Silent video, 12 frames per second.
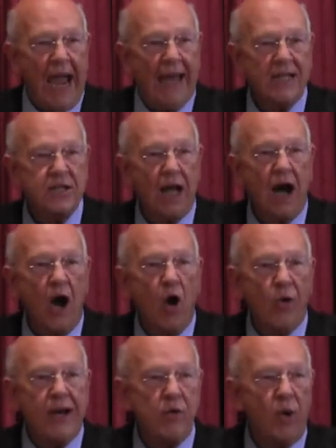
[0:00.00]
And it's uh,
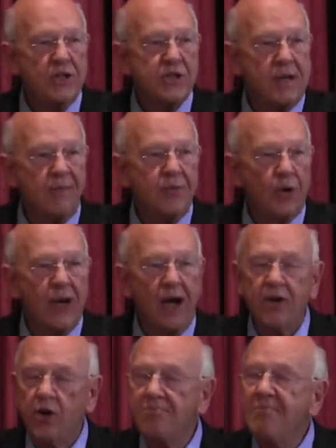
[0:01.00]
already about some
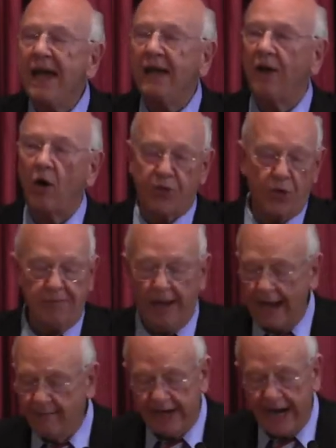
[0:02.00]
300 million or three,
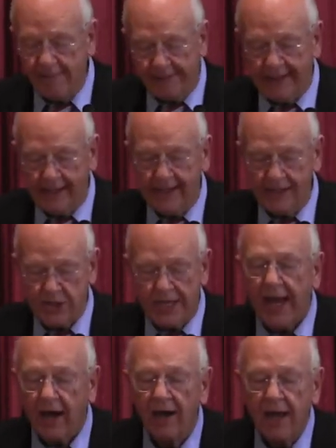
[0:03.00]
however how many it
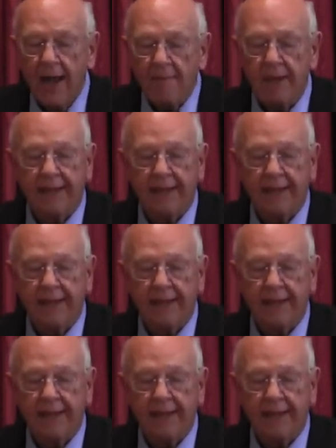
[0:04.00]
is now.